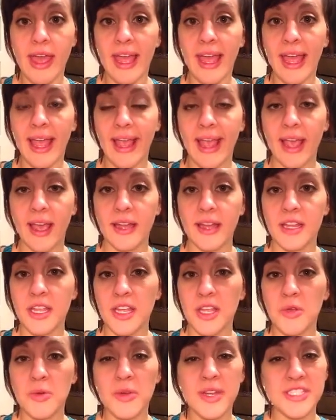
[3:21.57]
And
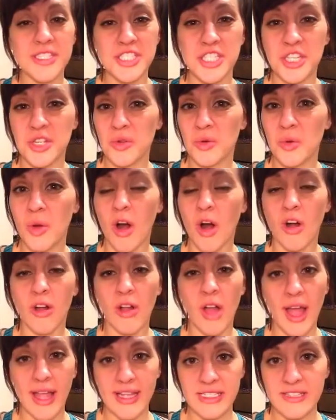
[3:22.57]
you can do all
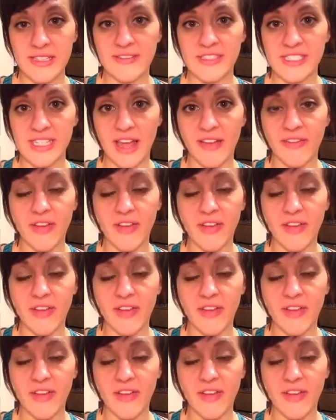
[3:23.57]
kinds of stuff.